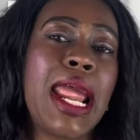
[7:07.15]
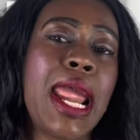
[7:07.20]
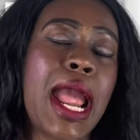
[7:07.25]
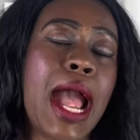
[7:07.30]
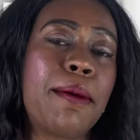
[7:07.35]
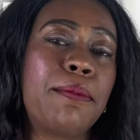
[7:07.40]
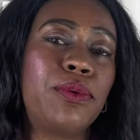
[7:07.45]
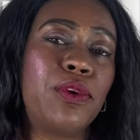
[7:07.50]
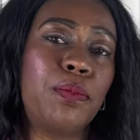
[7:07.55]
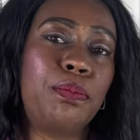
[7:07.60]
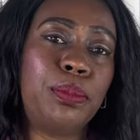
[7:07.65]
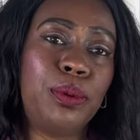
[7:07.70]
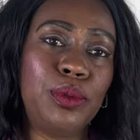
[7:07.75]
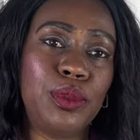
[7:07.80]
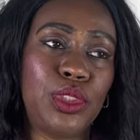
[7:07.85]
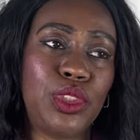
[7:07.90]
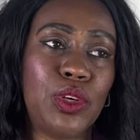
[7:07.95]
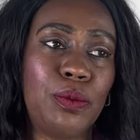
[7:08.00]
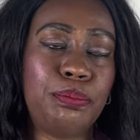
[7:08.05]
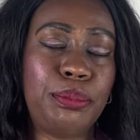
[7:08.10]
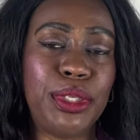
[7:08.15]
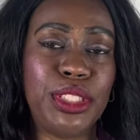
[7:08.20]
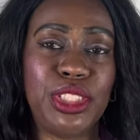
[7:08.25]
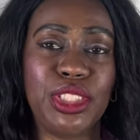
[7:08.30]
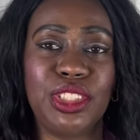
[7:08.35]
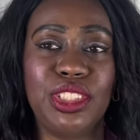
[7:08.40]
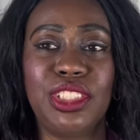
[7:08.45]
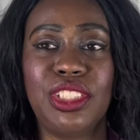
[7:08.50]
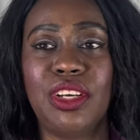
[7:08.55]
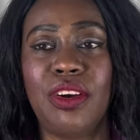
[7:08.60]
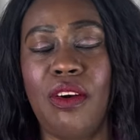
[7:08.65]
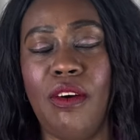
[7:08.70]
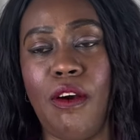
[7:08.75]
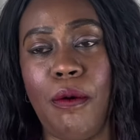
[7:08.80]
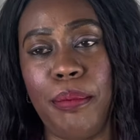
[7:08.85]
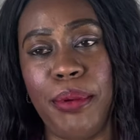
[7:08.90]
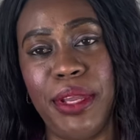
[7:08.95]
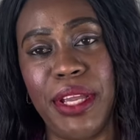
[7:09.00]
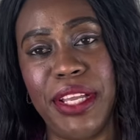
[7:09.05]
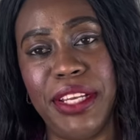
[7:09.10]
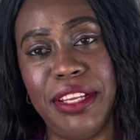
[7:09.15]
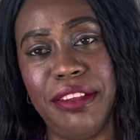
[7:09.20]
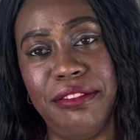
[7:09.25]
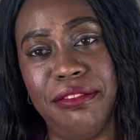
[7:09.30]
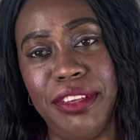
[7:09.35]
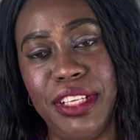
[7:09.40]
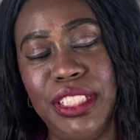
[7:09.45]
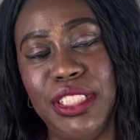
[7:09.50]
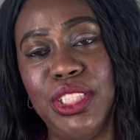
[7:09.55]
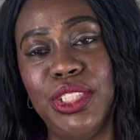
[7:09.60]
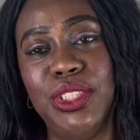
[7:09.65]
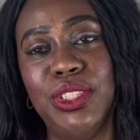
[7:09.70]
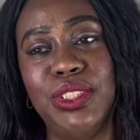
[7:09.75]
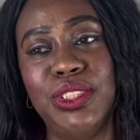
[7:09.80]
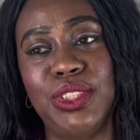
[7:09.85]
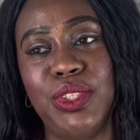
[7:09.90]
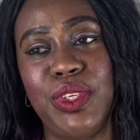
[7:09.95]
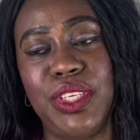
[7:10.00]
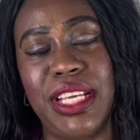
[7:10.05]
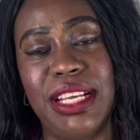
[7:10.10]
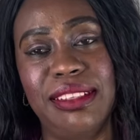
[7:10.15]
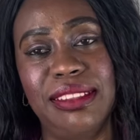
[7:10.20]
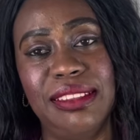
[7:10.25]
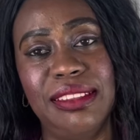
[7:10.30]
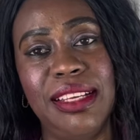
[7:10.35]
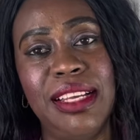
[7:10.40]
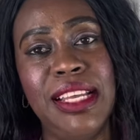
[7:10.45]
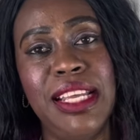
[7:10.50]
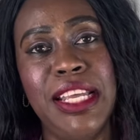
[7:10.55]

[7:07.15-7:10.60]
I'm going to put some pictures up here in the video so you can,